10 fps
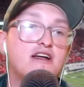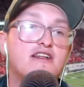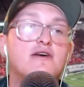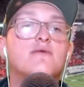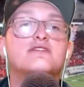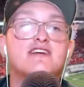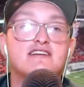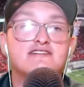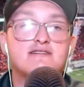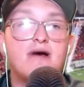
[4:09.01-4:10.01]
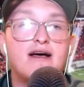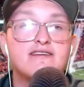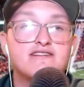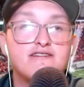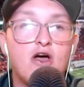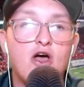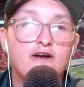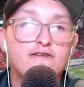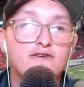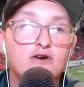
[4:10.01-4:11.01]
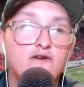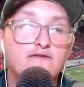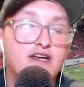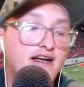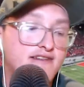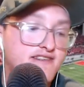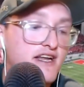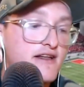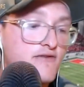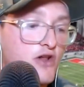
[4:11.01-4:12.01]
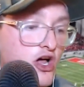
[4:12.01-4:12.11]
dealing with testing positive for COVID-19.